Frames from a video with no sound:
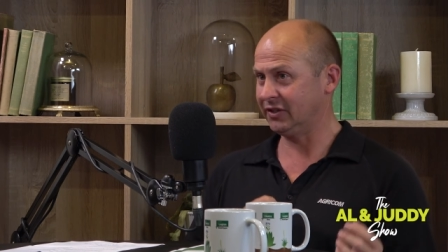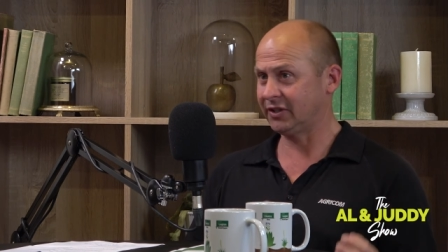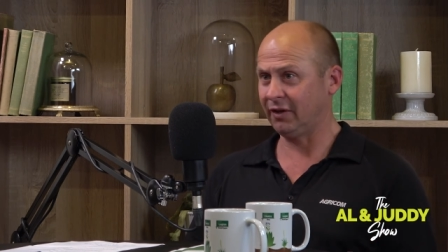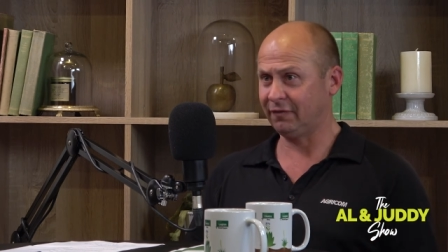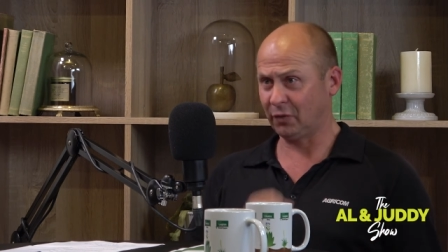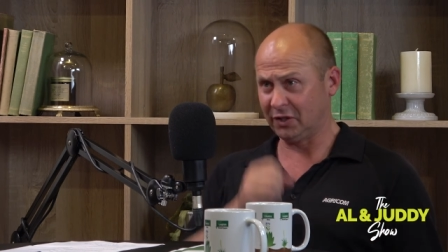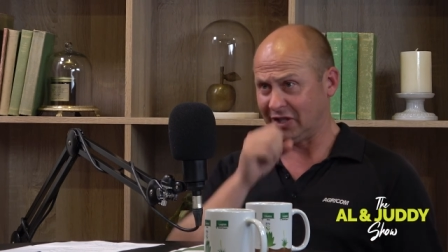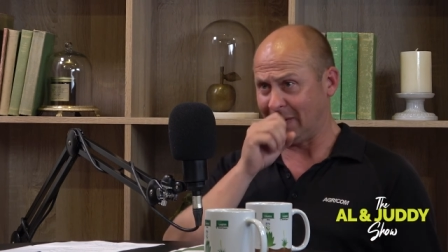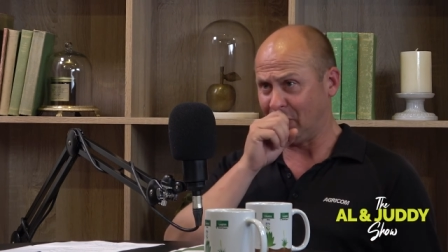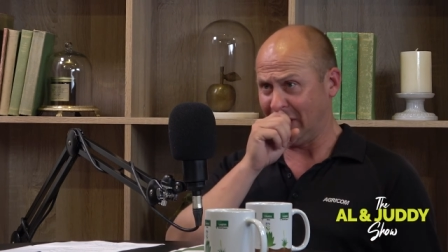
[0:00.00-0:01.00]
And so, for
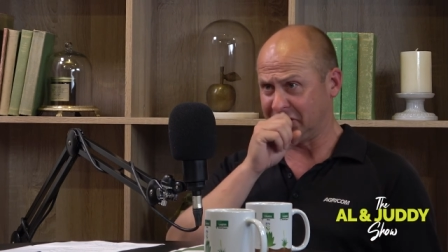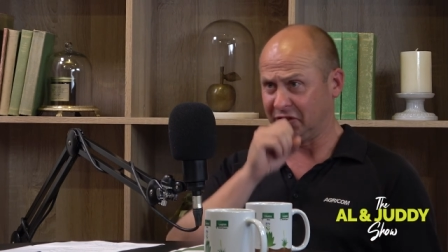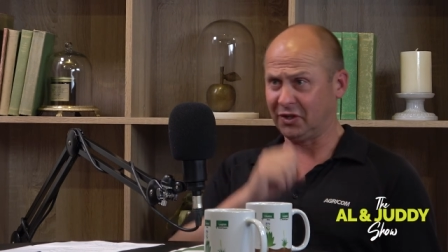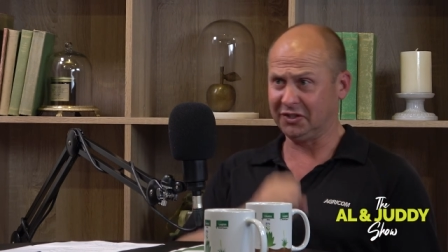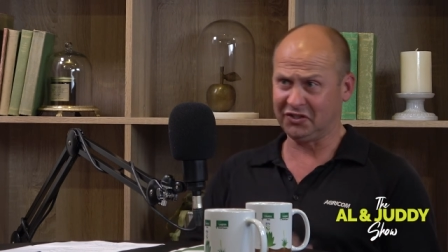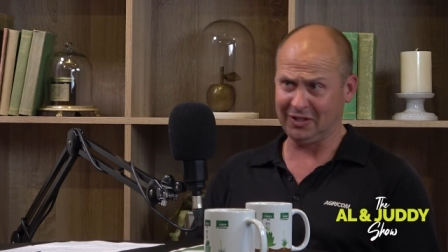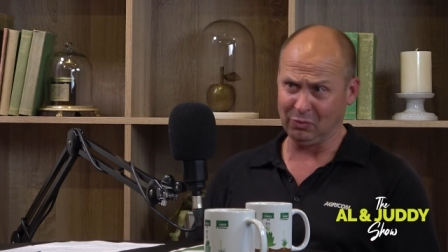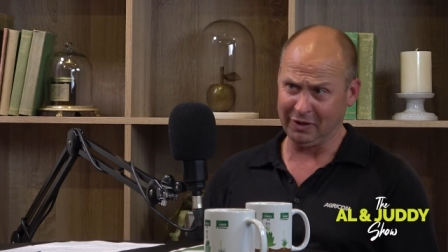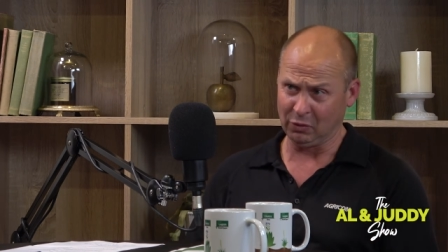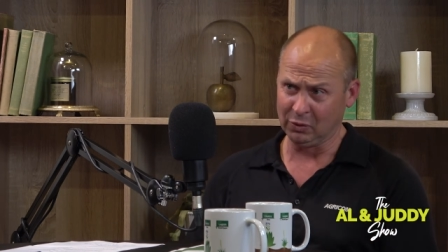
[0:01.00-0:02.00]
example, Argentine
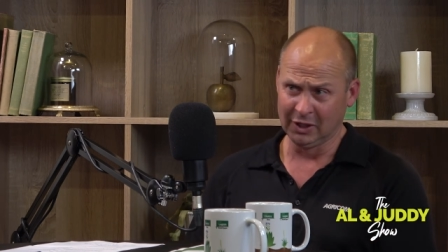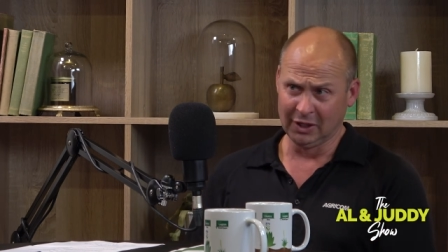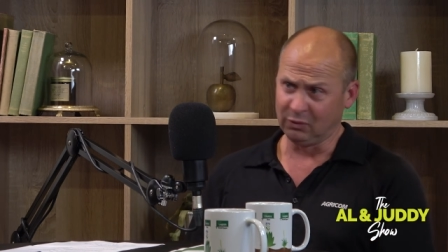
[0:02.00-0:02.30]
stem weevil,